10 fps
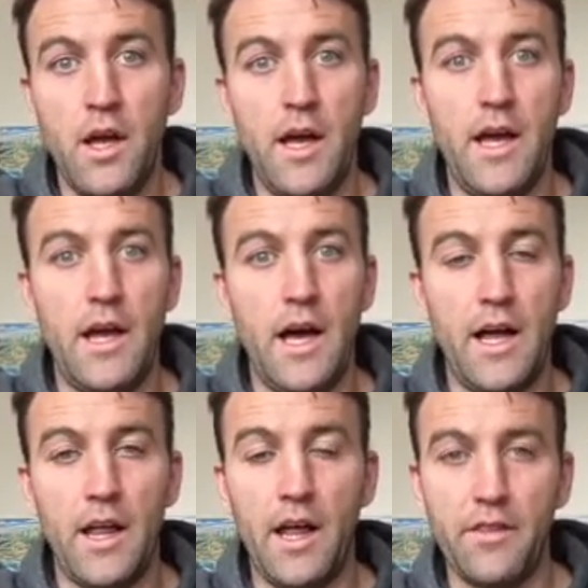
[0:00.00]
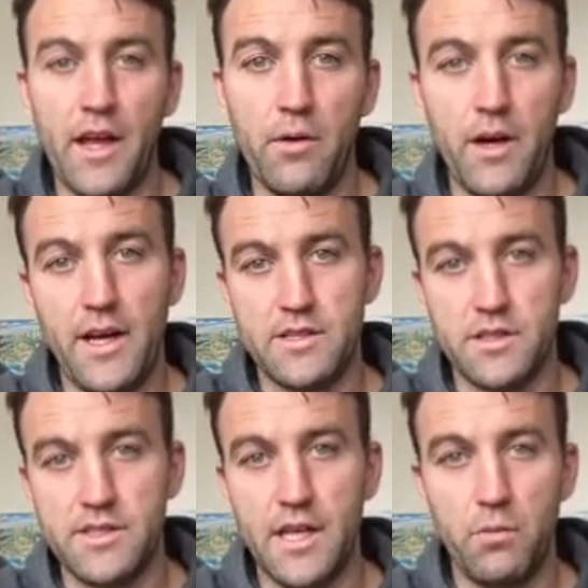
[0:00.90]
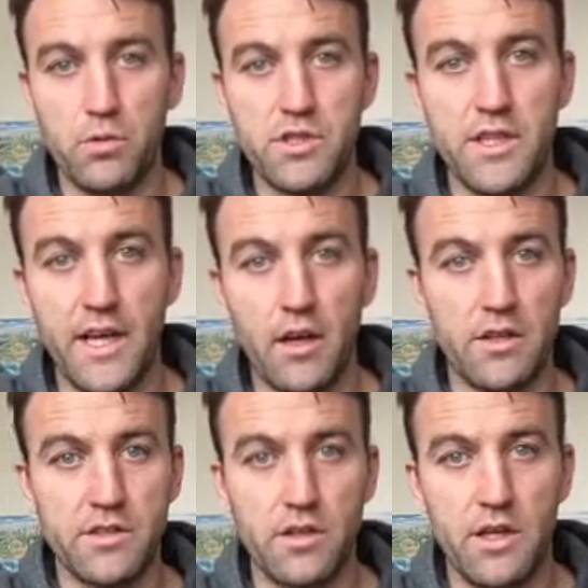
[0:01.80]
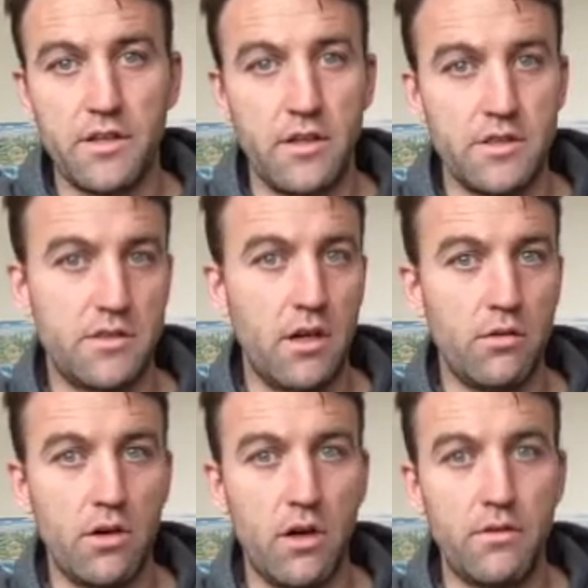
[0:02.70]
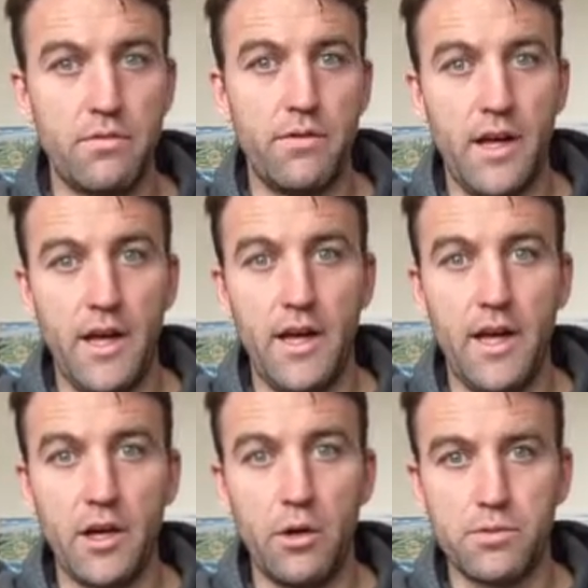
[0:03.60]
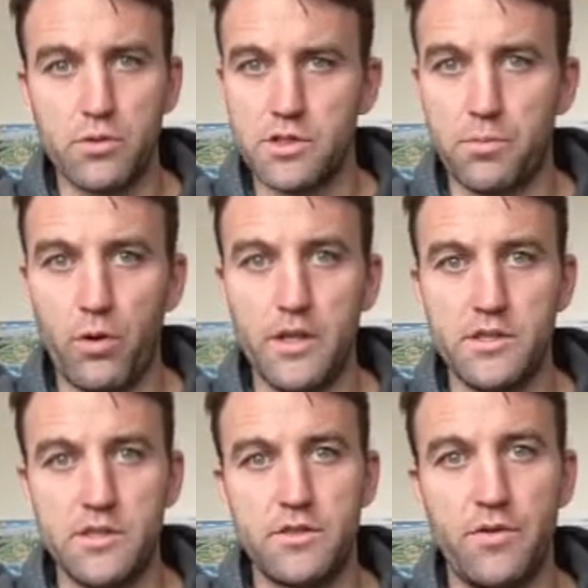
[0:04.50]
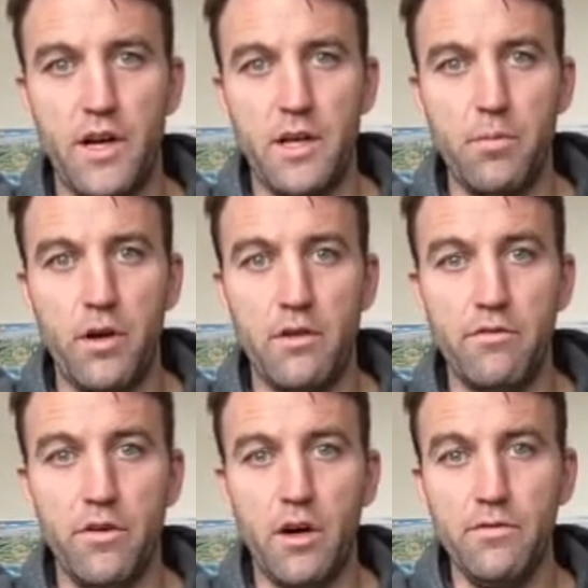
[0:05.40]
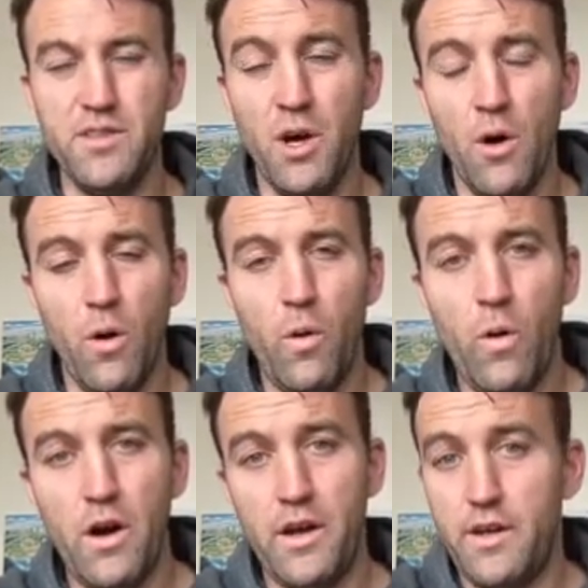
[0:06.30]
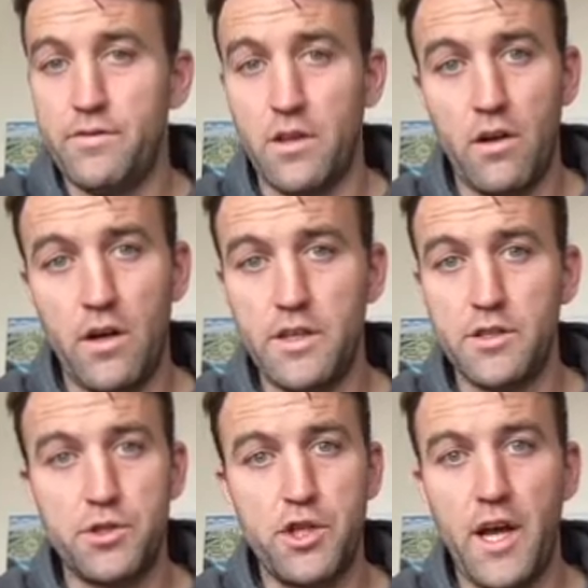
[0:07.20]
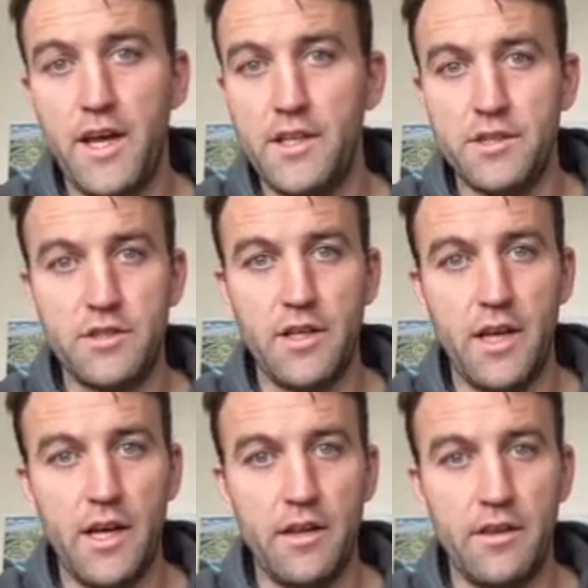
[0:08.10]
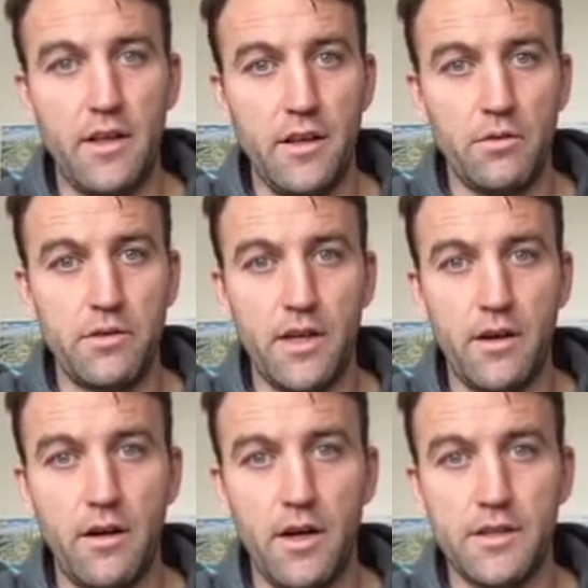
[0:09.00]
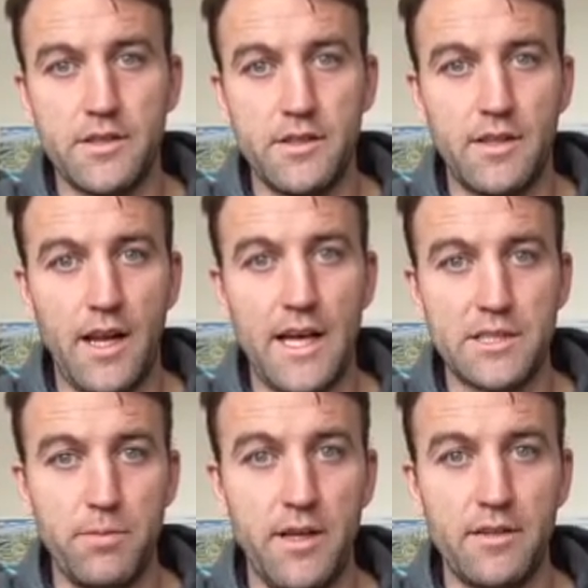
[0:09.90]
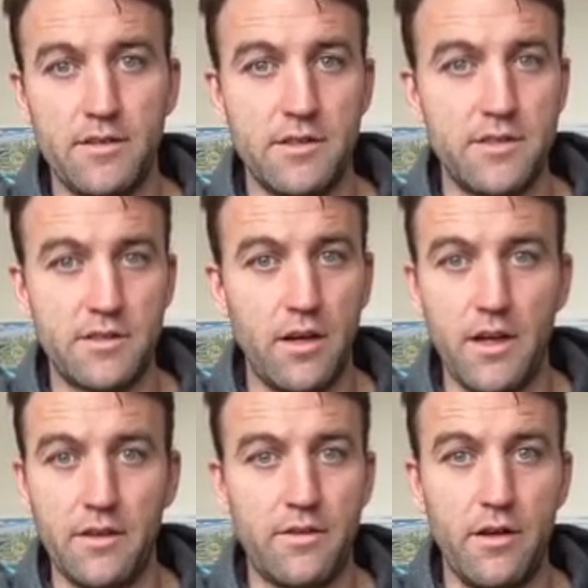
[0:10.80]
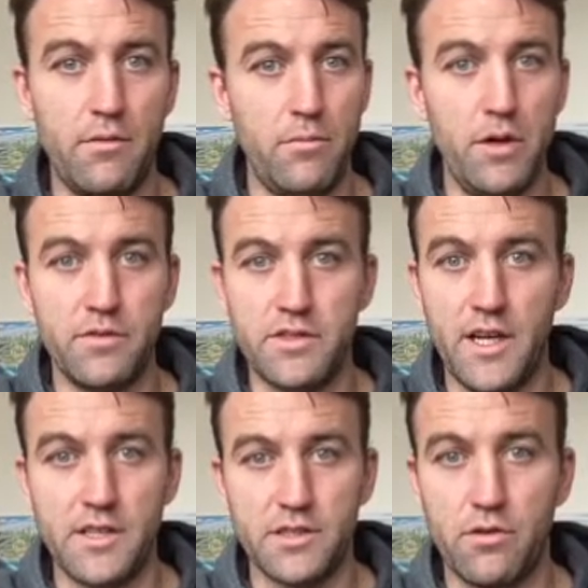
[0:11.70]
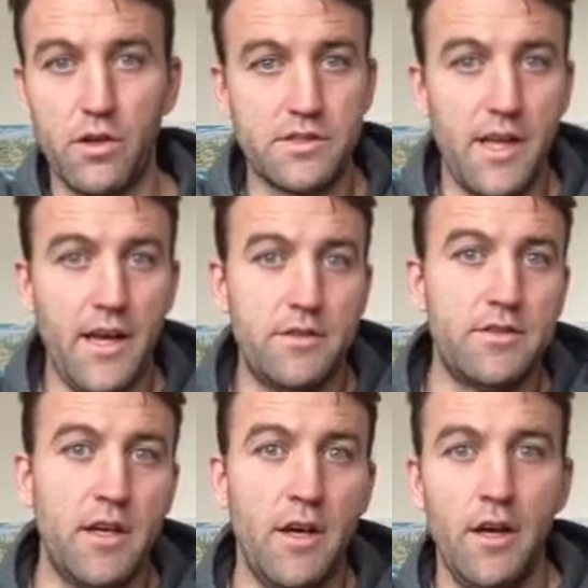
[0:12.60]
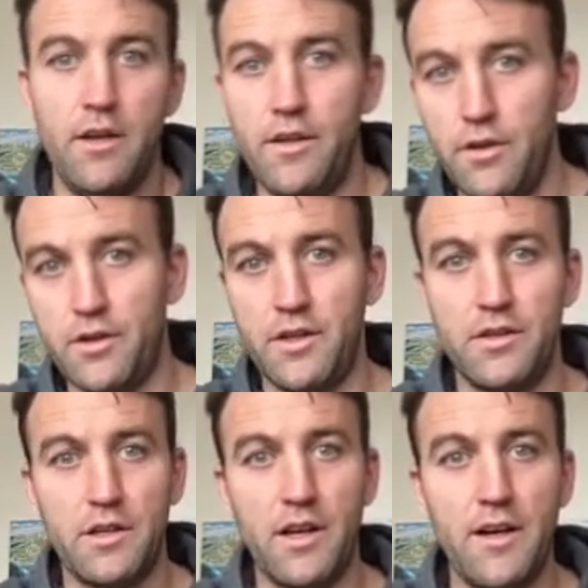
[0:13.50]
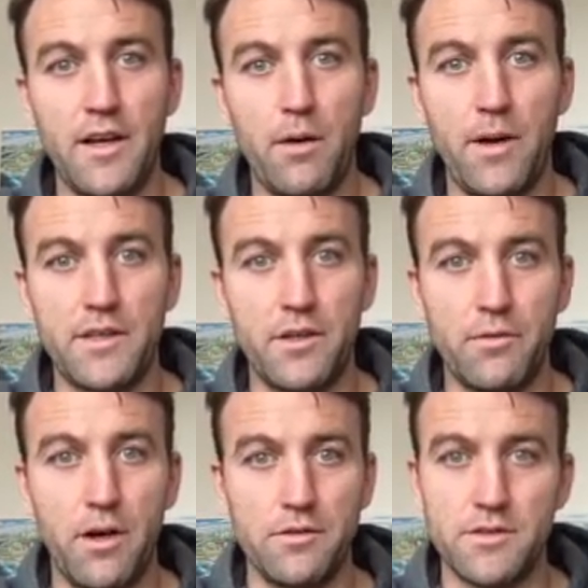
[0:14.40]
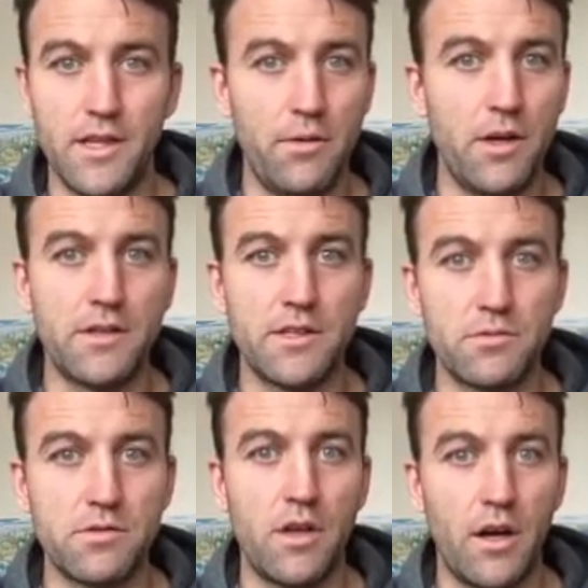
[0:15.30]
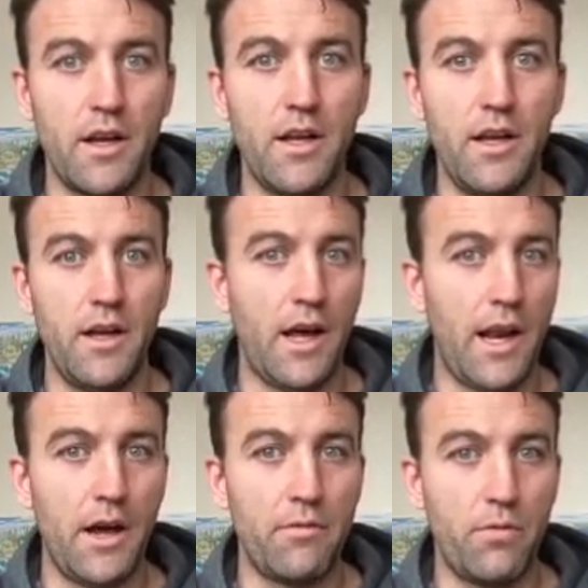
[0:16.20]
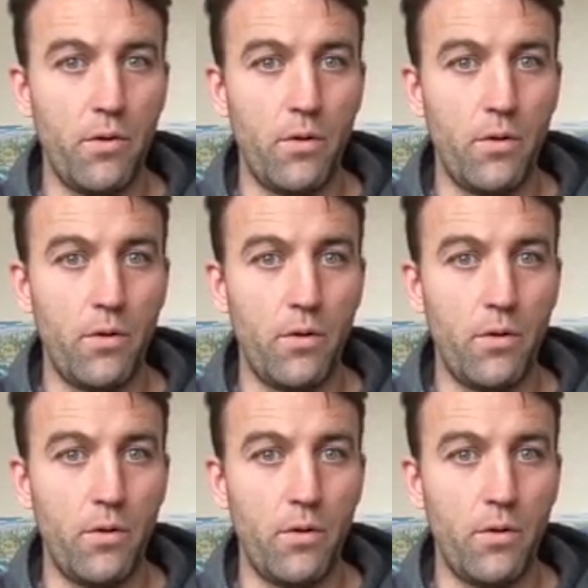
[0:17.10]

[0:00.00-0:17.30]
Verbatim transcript: And that way, as I said, once you get on site, there's no kind of hiccups or surprises for anybody involved. Or if the client has changed, you know, their heart at the last minute and decided to move a stairs across the house, you can clearly go back to your quote and say, well, this was not allowed for,